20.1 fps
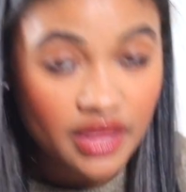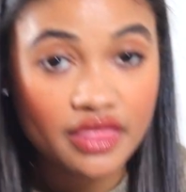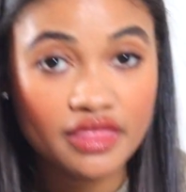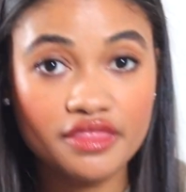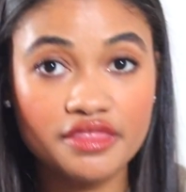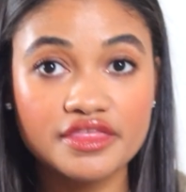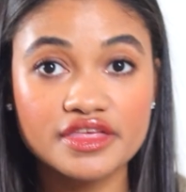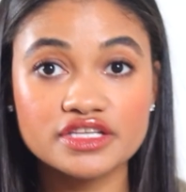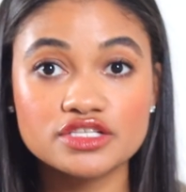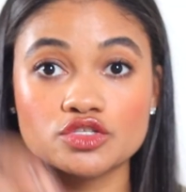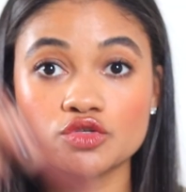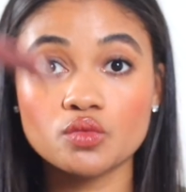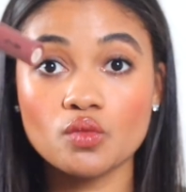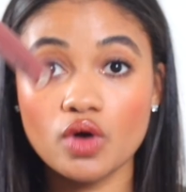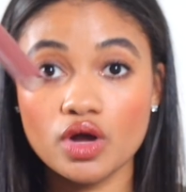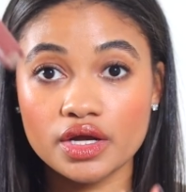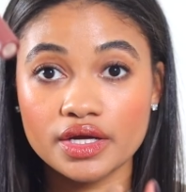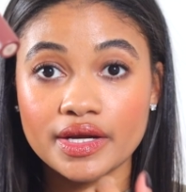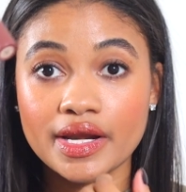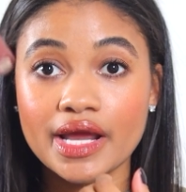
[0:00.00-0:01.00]
this
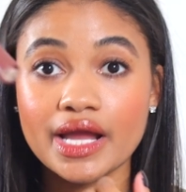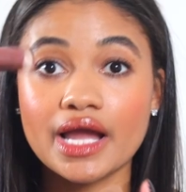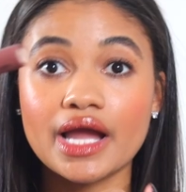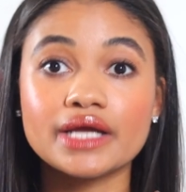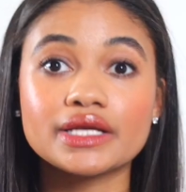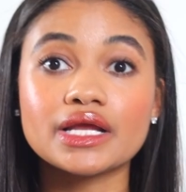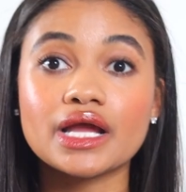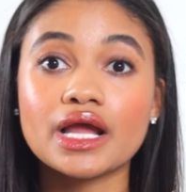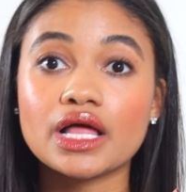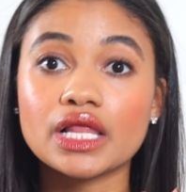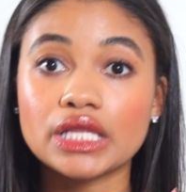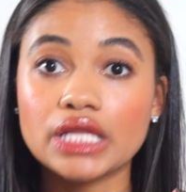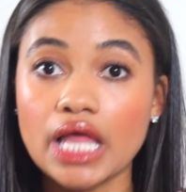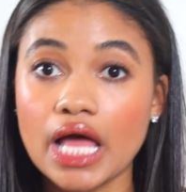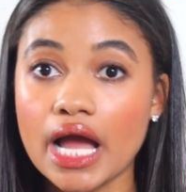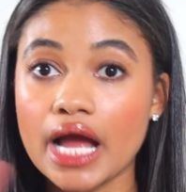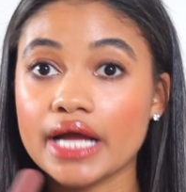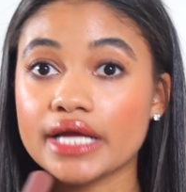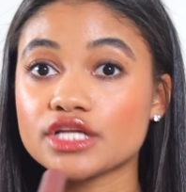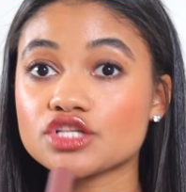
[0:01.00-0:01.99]
one kind of
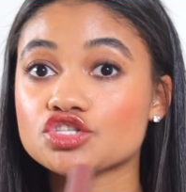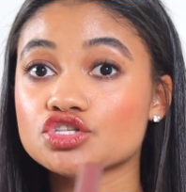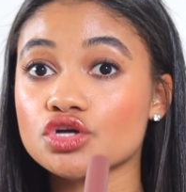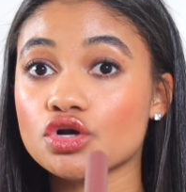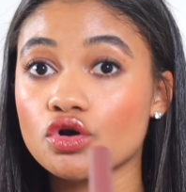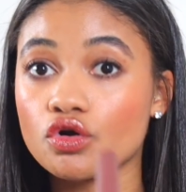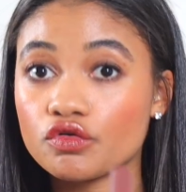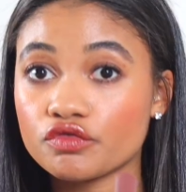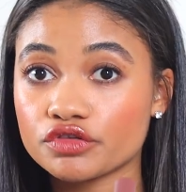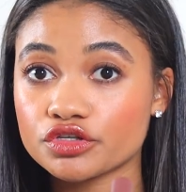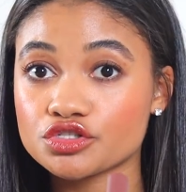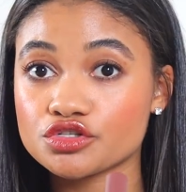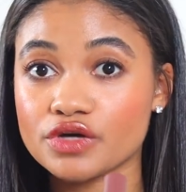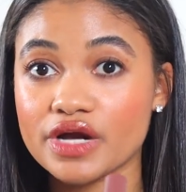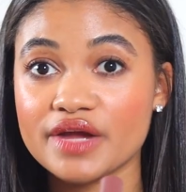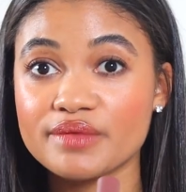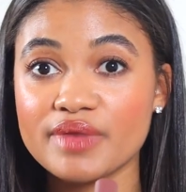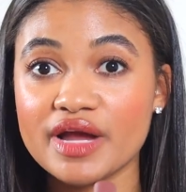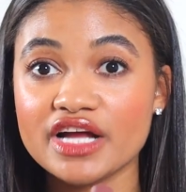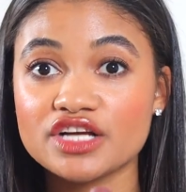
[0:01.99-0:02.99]
glides over
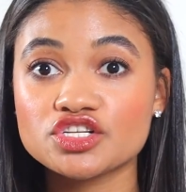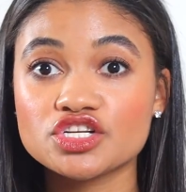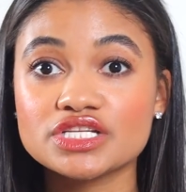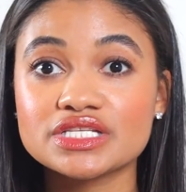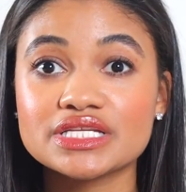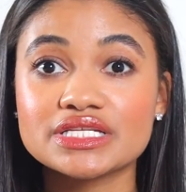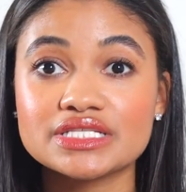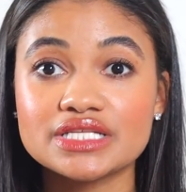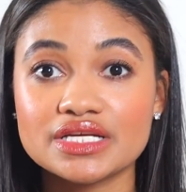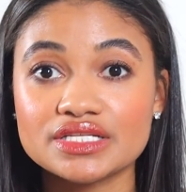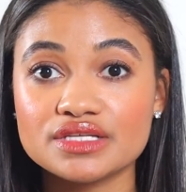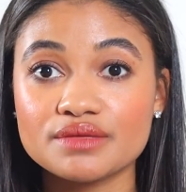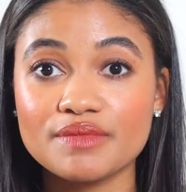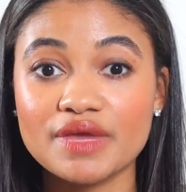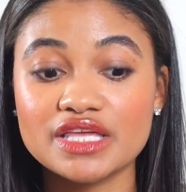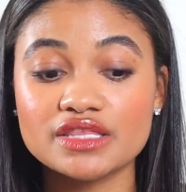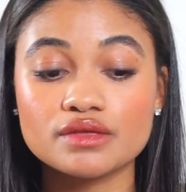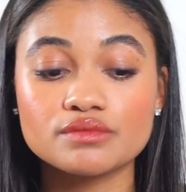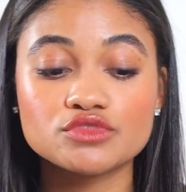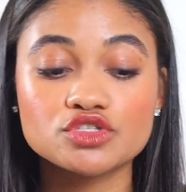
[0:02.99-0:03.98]
dry patches and doesn't
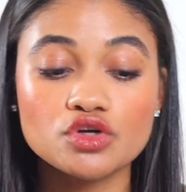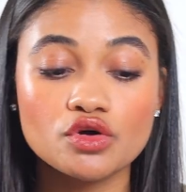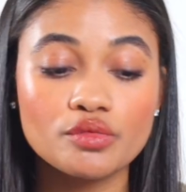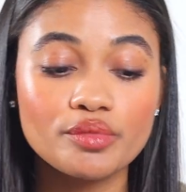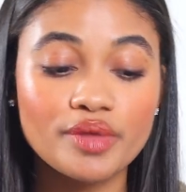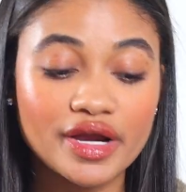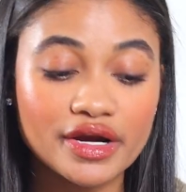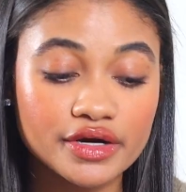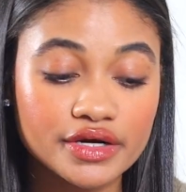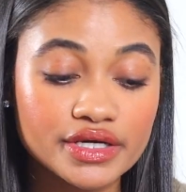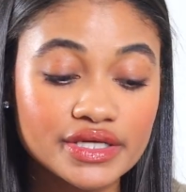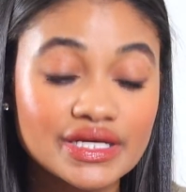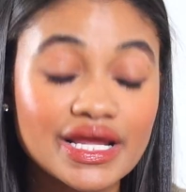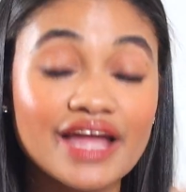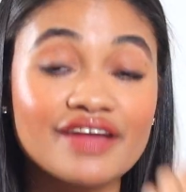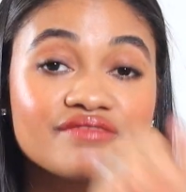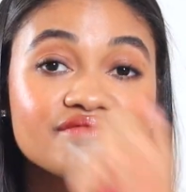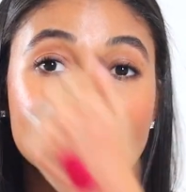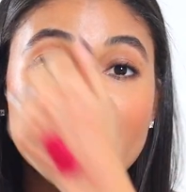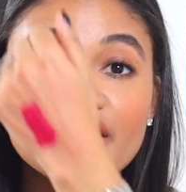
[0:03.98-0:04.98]
make them so apparent.
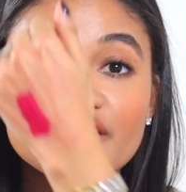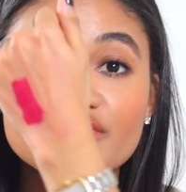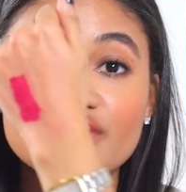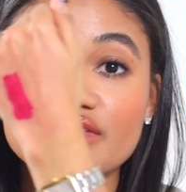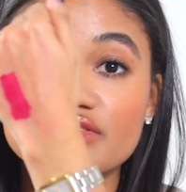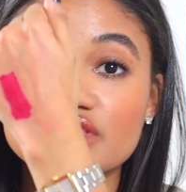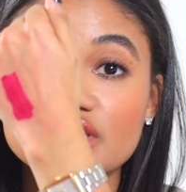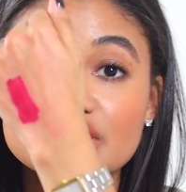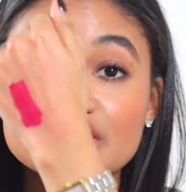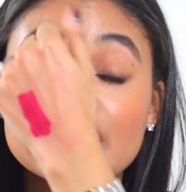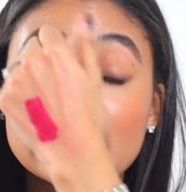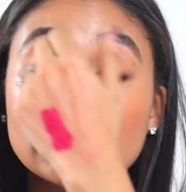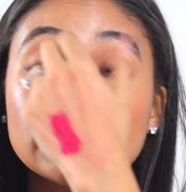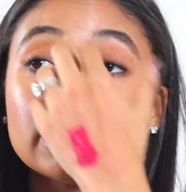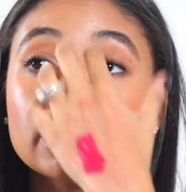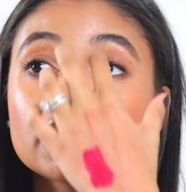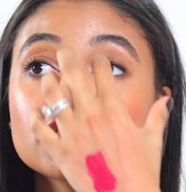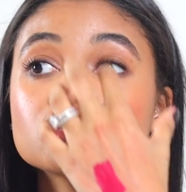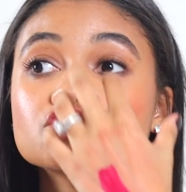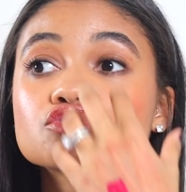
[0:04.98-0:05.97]
I find that this
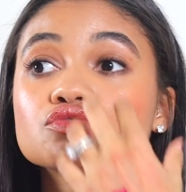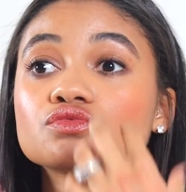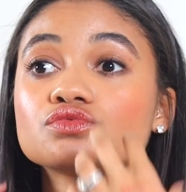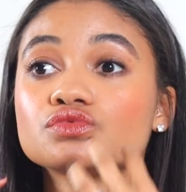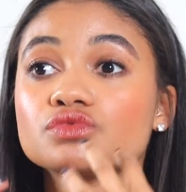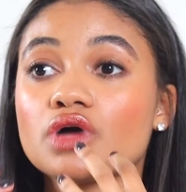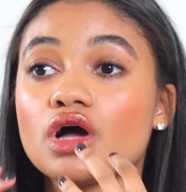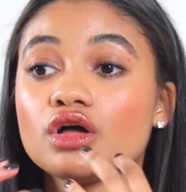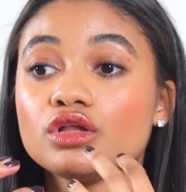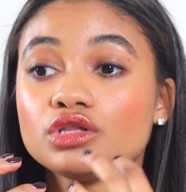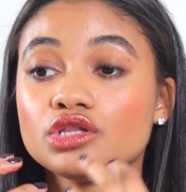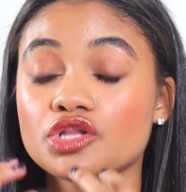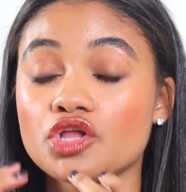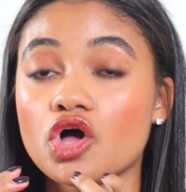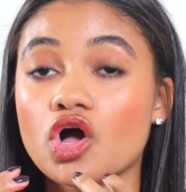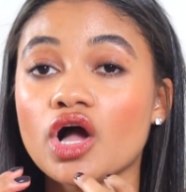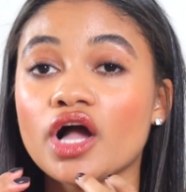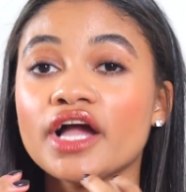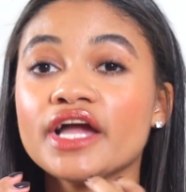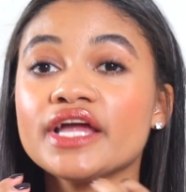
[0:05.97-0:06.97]
clings a
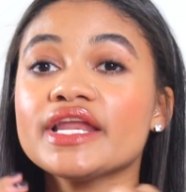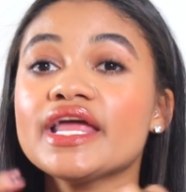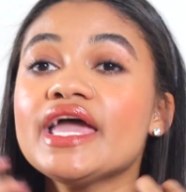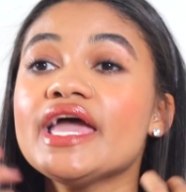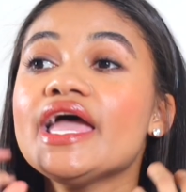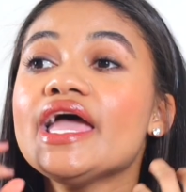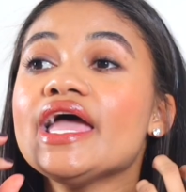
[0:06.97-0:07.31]
lot